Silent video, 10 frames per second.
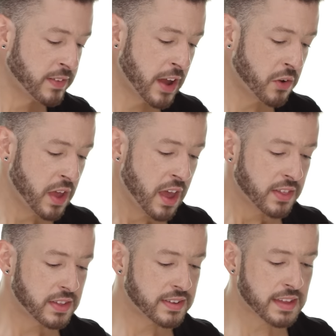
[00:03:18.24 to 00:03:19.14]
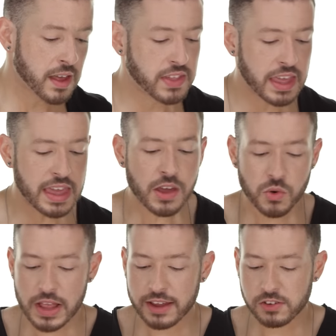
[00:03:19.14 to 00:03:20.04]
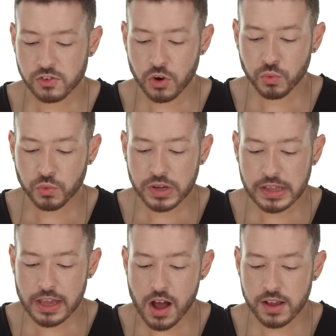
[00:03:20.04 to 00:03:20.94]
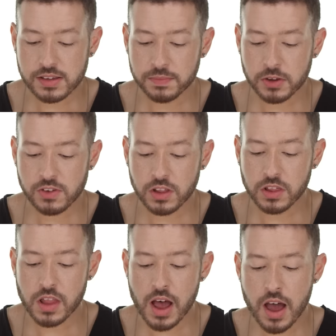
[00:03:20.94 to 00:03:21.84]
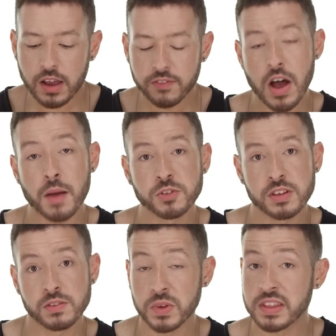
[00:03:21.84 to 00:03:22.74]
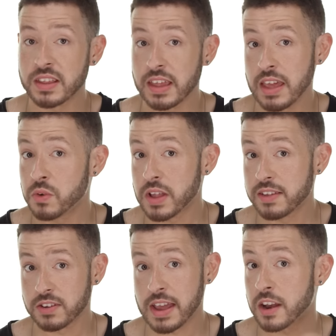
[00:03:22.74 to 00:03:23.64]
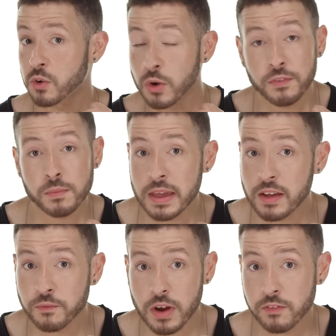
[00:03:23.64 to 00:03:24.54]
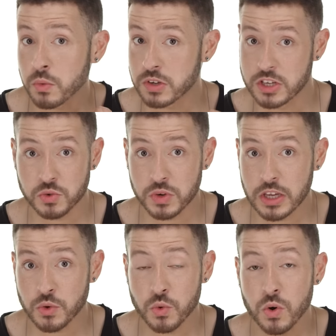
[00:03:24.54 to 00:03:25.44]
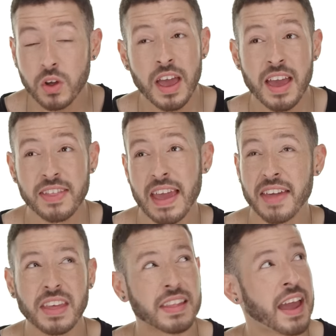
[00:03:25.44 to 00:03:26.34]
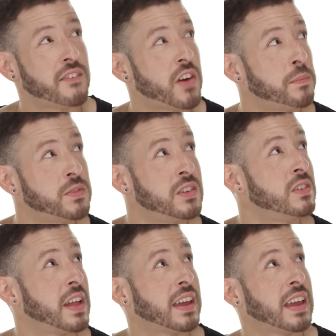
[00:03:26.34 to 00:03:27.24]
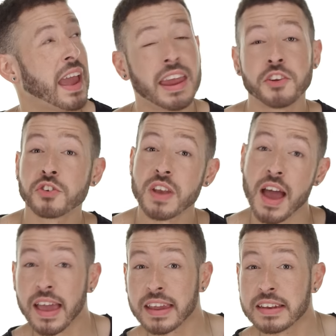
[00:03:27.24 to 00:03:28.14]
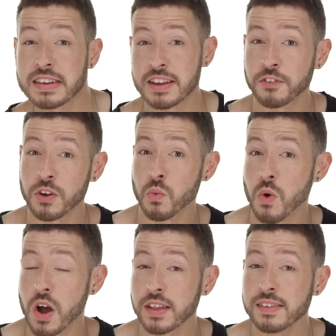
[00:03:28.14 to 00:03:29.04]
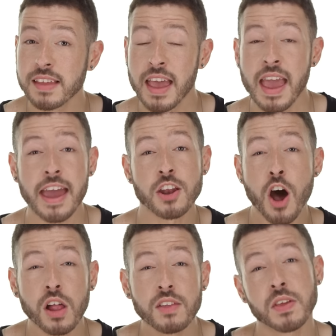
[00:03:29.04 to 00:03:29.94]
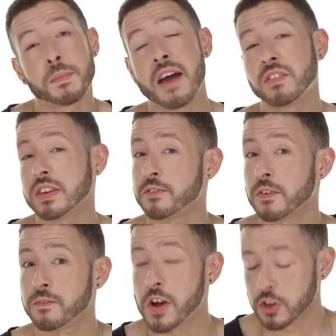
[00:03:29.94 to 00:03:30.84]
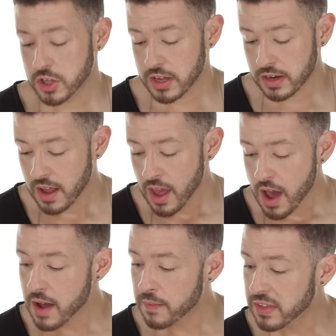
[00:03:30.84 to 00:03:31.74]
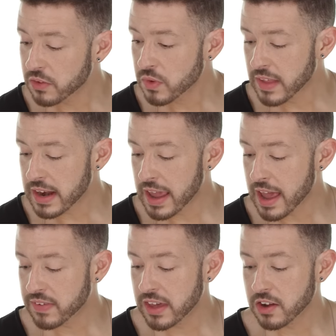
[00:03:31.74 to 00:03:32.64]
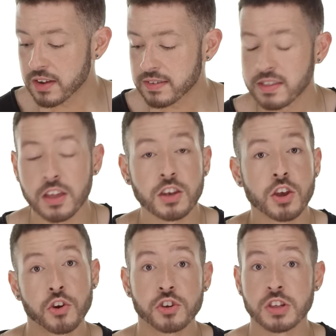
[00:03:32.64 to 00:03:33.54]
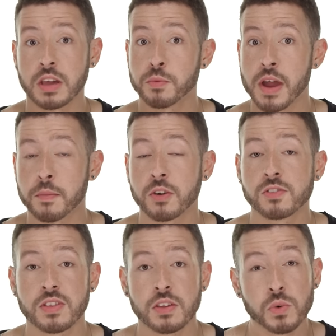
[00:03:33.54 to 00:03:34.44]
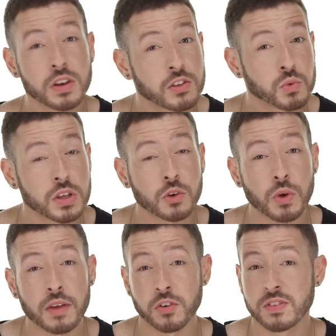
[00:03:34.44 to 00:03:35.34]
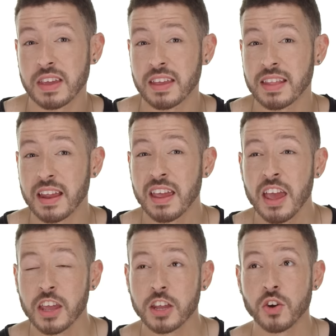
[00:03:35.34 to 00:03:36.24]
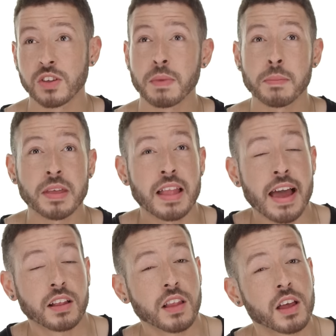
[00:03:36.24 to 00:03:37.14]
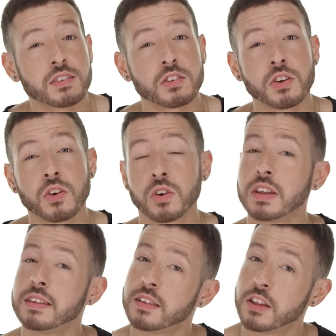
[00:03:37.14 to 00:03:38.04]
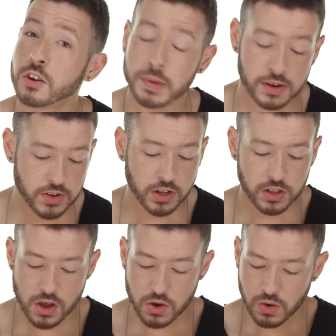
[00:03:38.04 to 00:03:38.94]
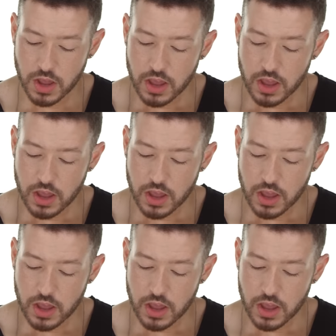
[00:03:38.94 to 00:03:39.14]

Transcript: Now, the equalizers are really awesome. There's a lot of options within the equalizer category from Makeup Forever, which is really cool. I think they have up to like 8 or 9 different ones, and all of them have a different function. This one that I have here is the nourishing primer. So this one is really great for skin that, you know, is maybe lackluster or needs a little bit of a glow.